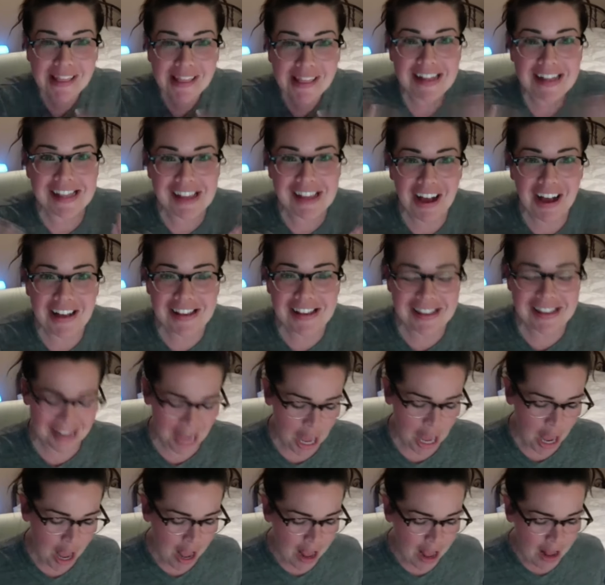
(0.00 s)
That's us
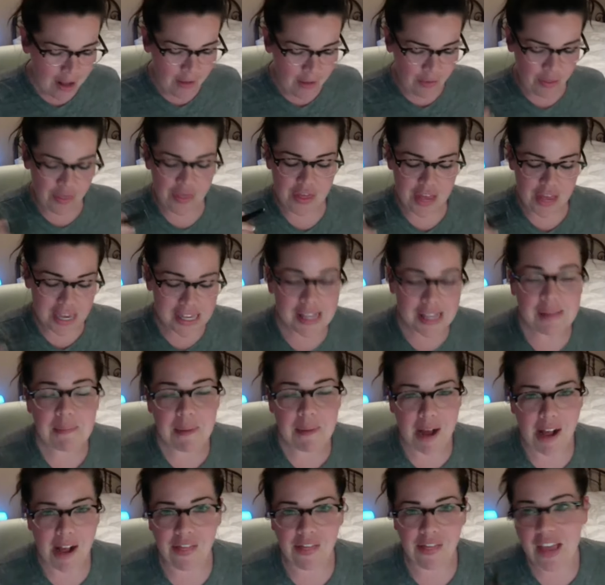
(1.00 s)
this
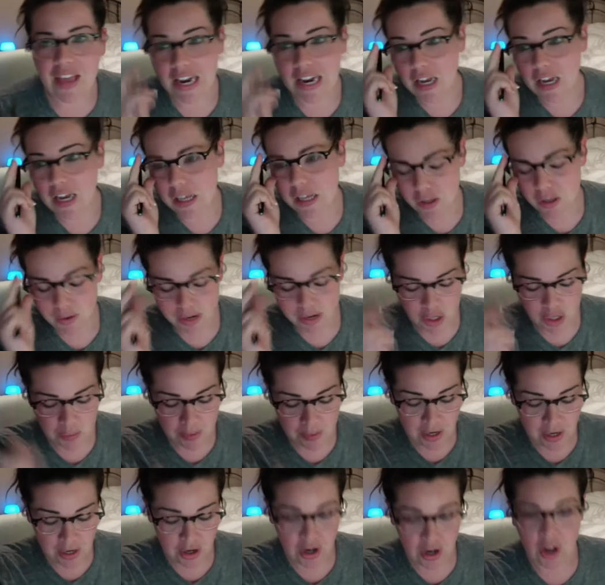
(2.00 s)
month. And uh, so I just want
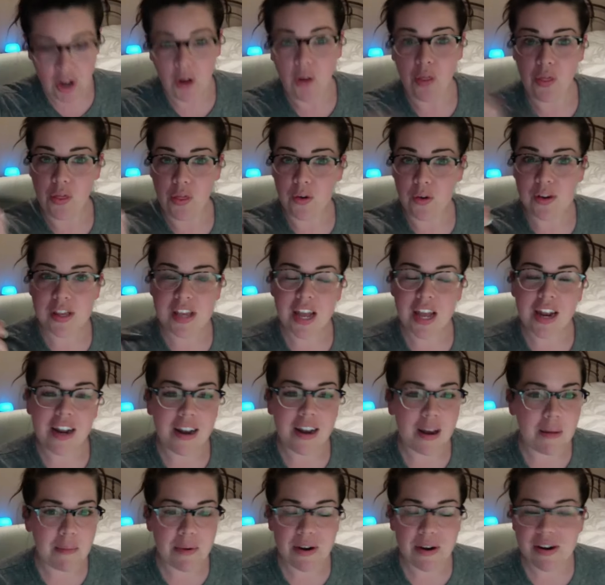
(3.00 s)
you to know those kind of
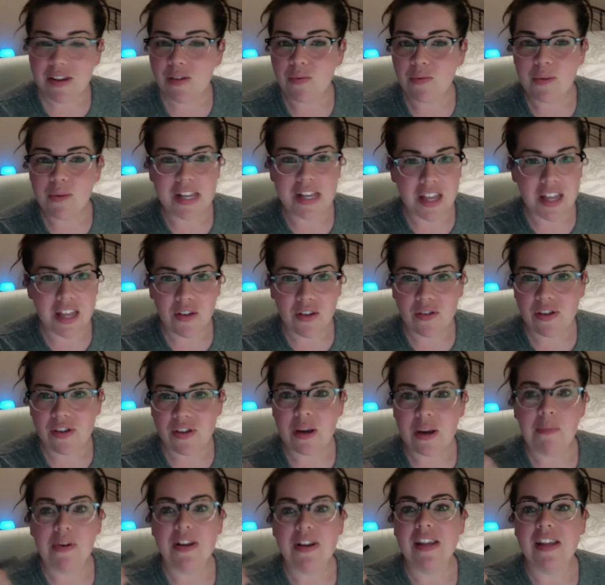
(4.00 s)
numbers, we see those
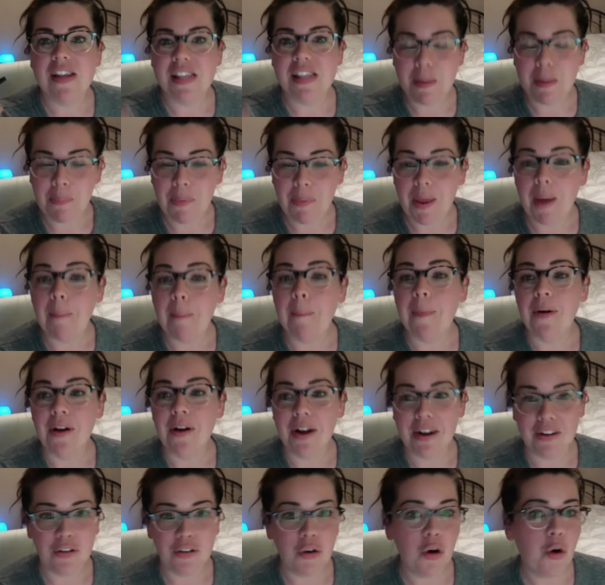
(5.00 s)
numbers in September,
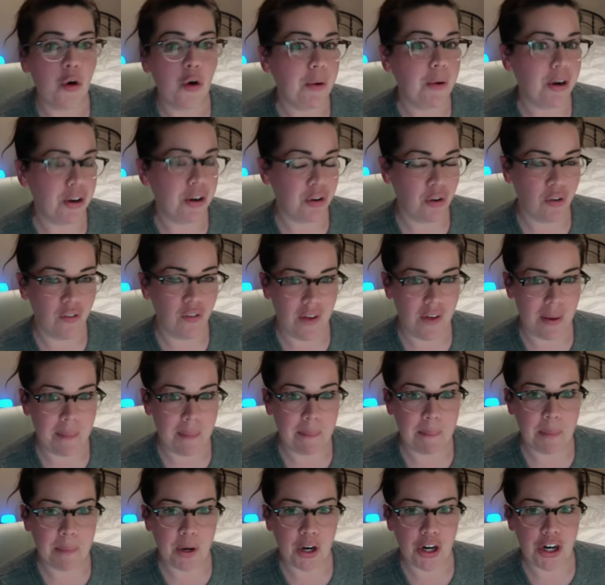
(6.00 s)
October,
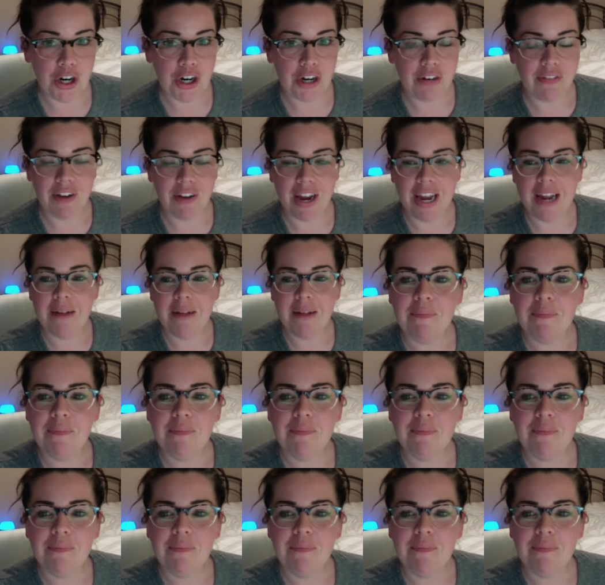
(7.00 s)
November, right?